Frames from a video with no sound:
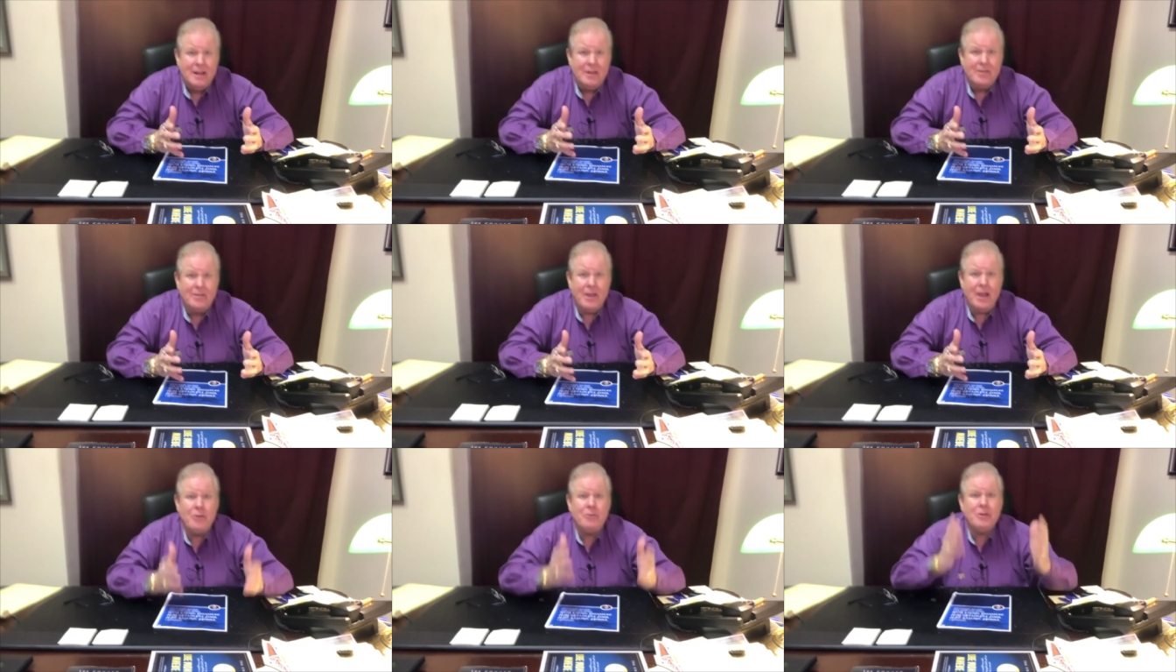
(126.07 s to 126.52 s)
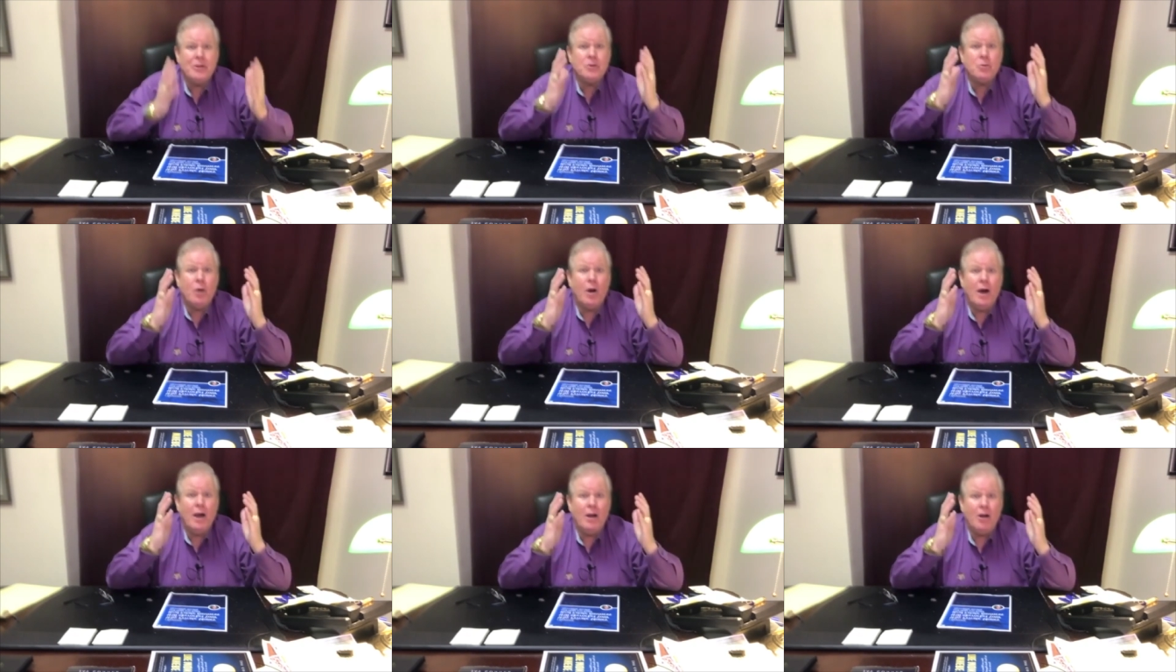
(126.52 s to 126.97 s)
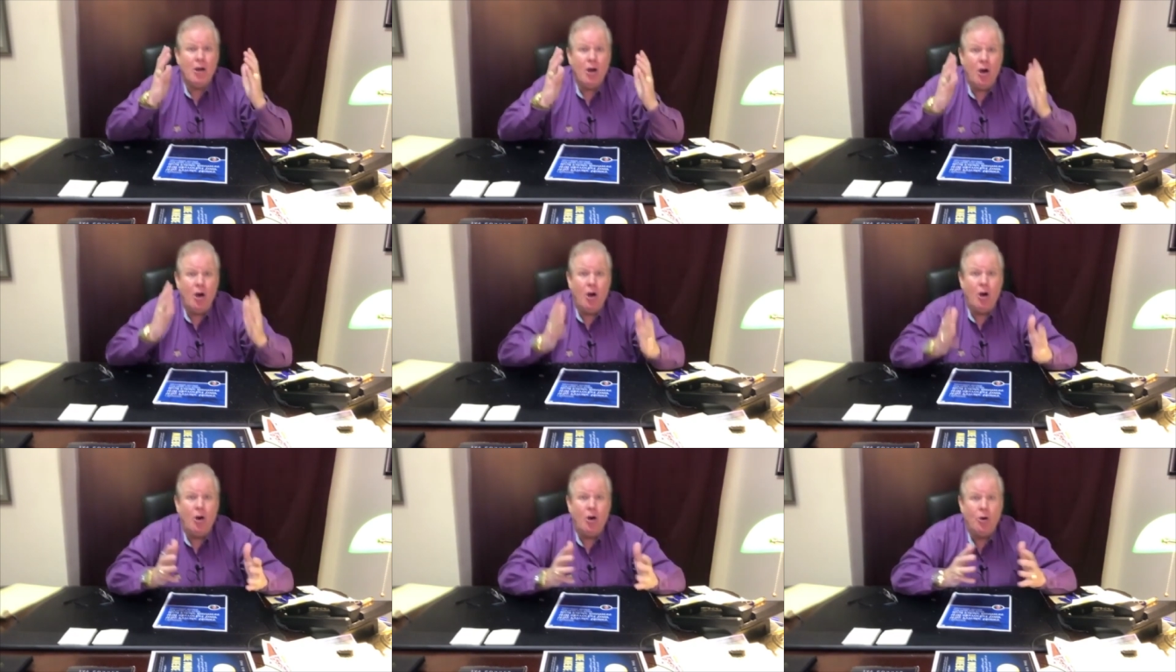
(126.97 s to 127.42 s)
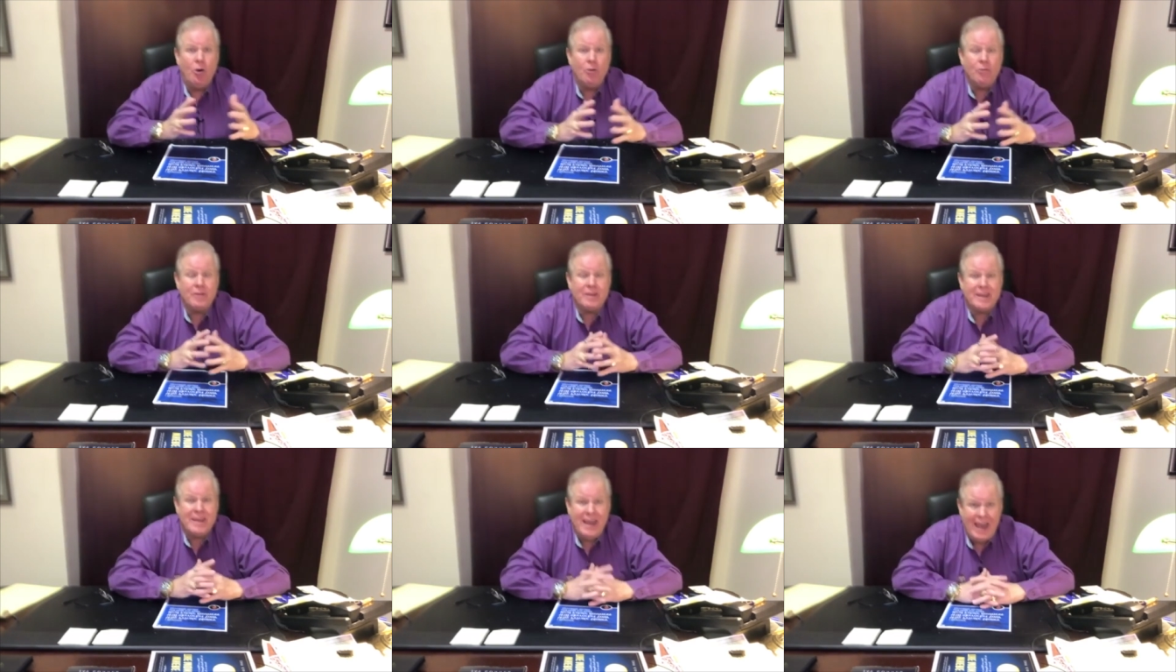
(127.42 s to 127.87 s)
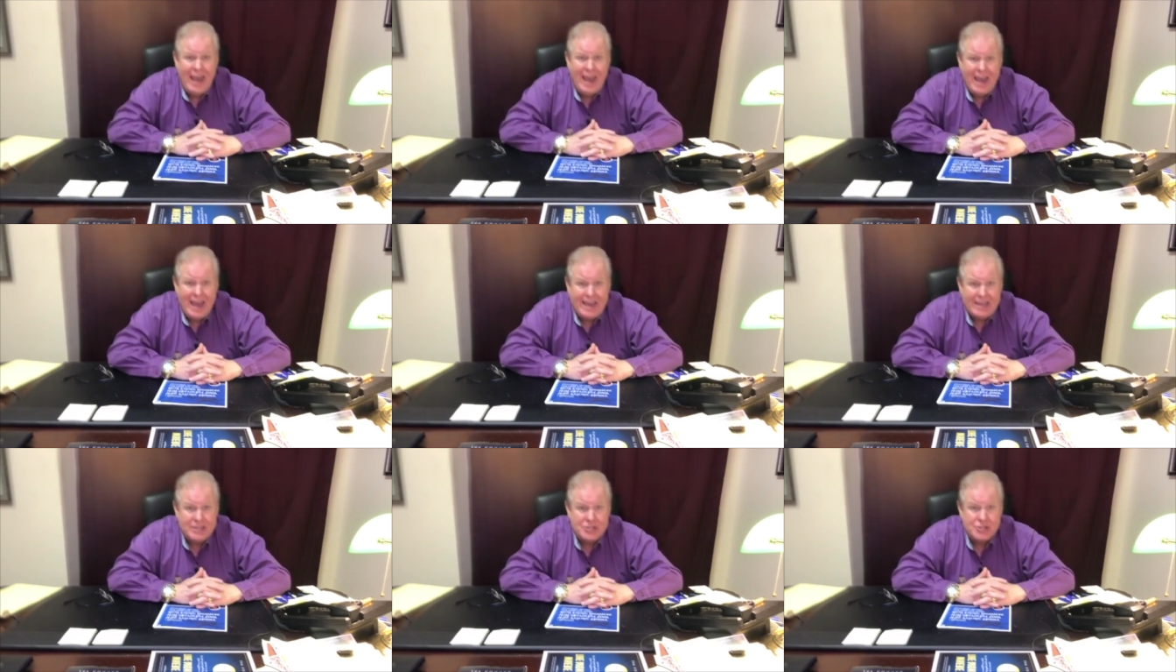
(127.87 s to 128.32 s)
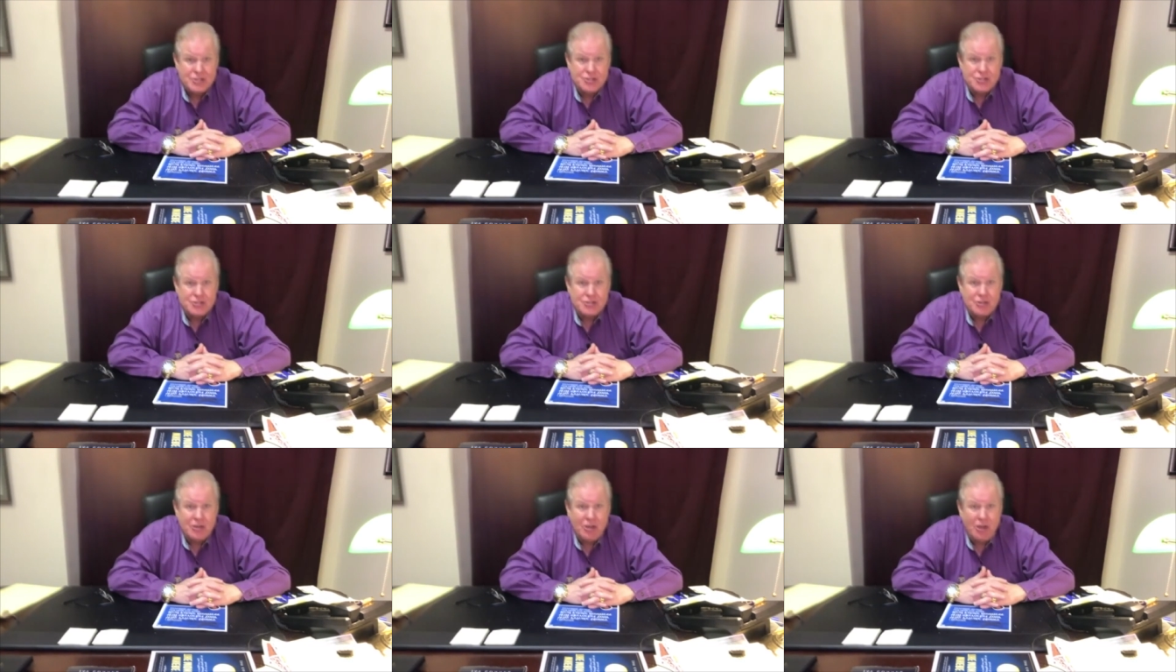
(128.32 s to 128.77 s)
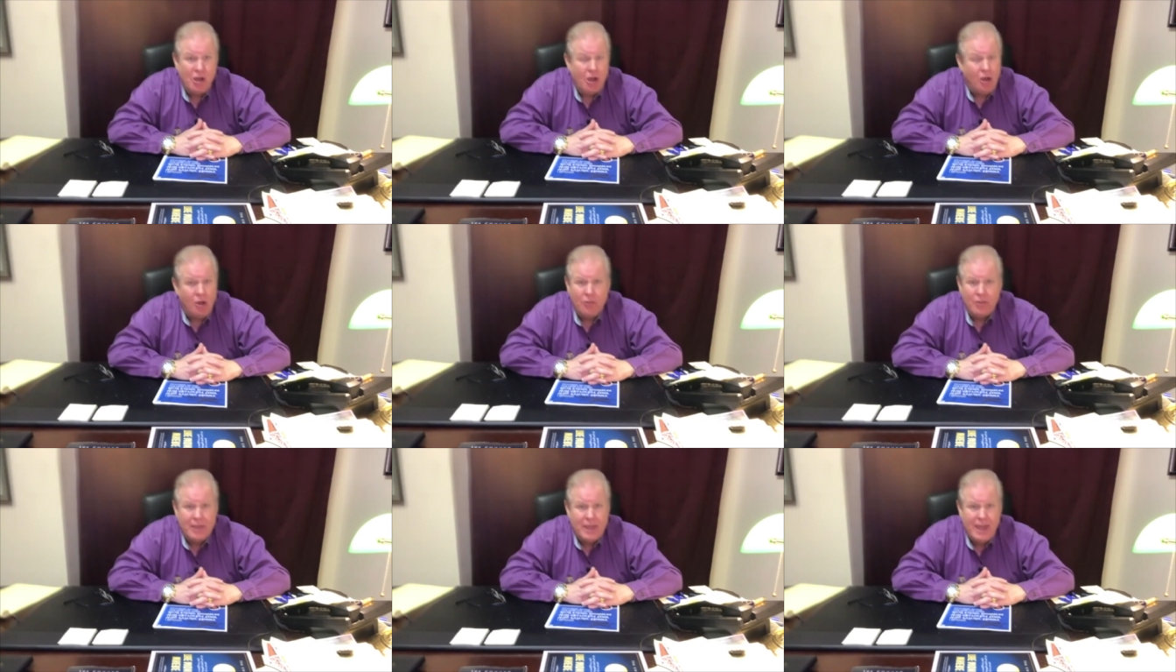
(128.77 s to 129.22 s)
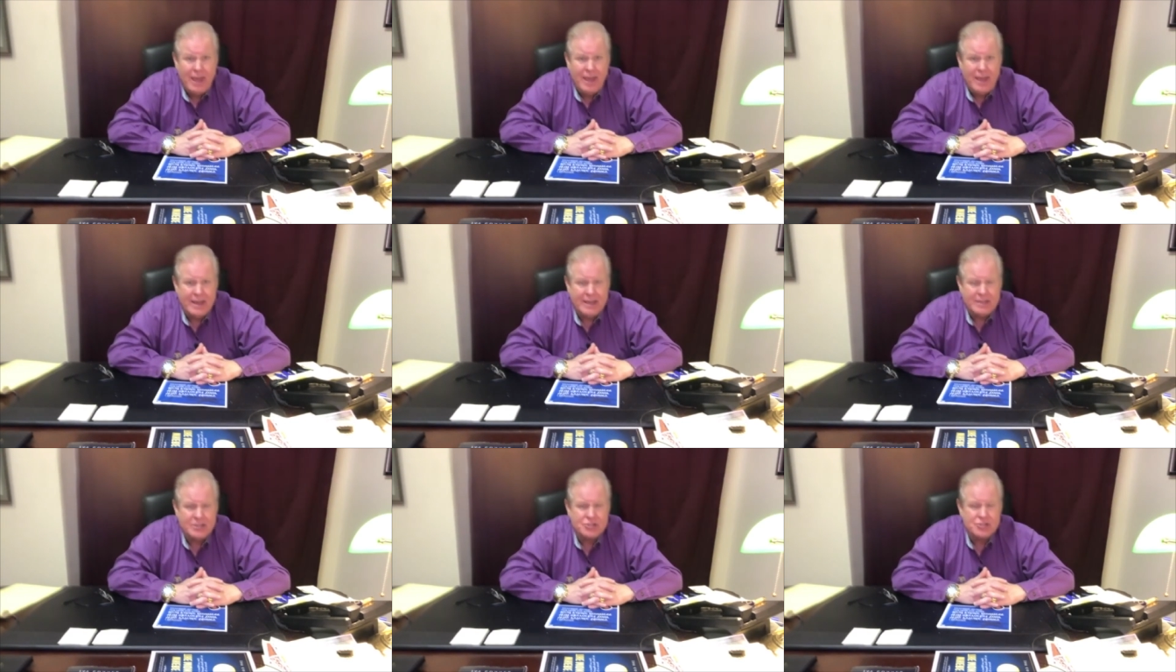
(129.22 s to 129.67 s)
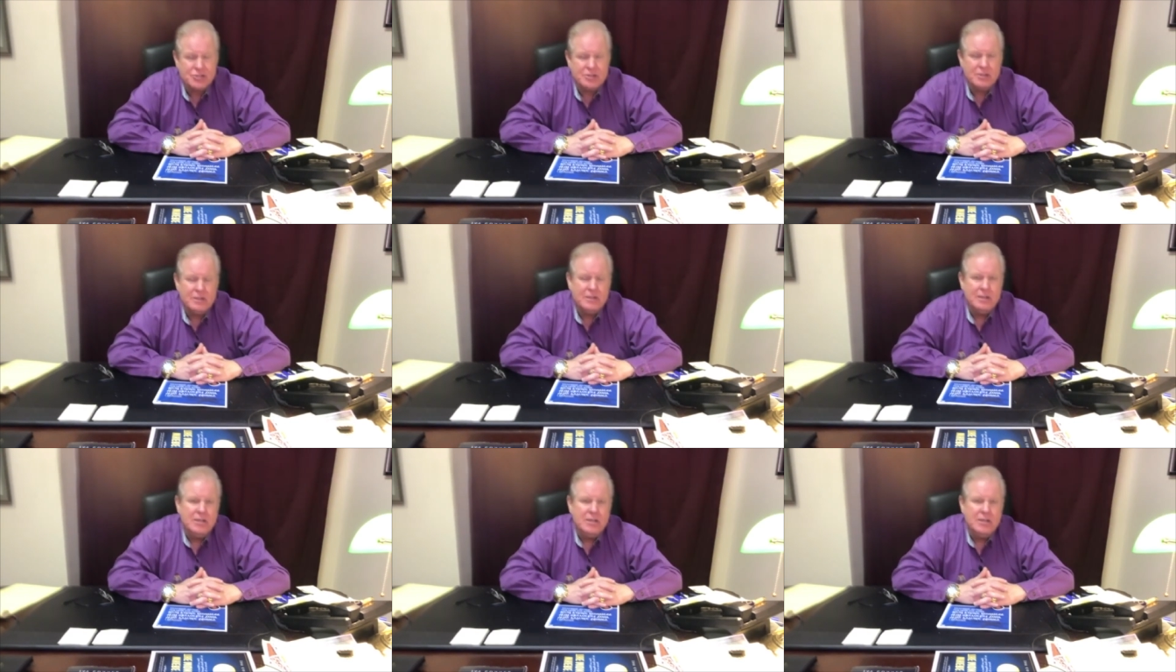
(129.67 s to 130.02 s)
They require all the cash, all the cash.